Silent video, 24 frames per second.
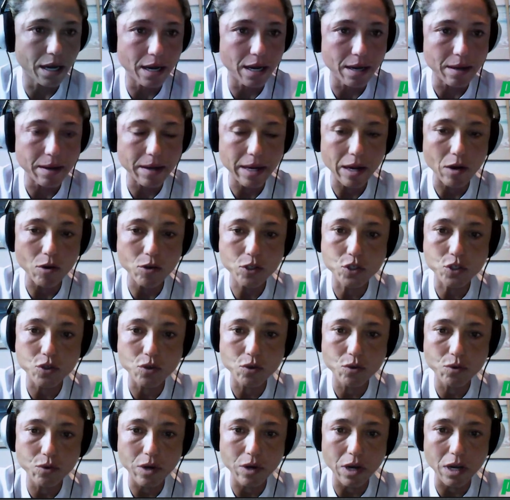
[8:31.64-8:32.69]

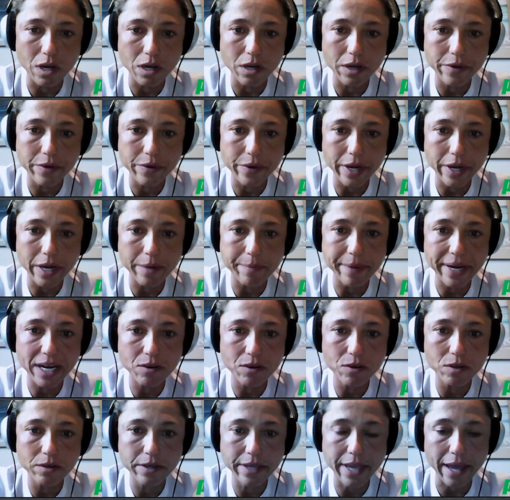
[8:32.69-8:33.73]
also
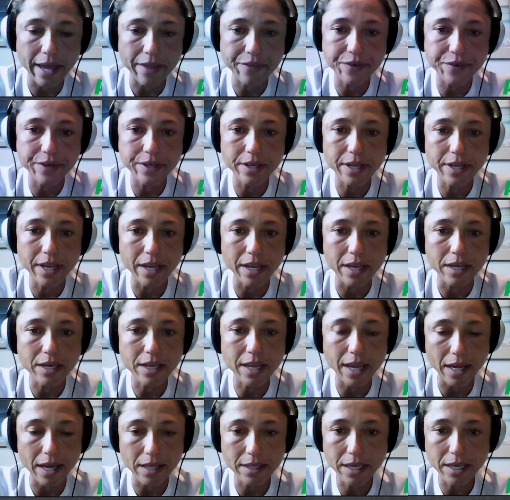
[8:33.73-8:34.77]
about Catherine
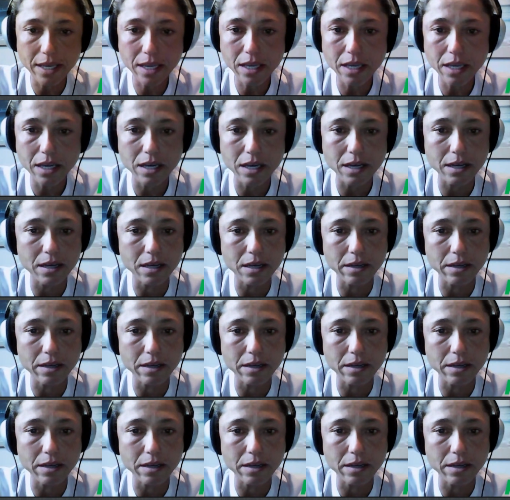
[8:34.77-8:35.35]
and Callie,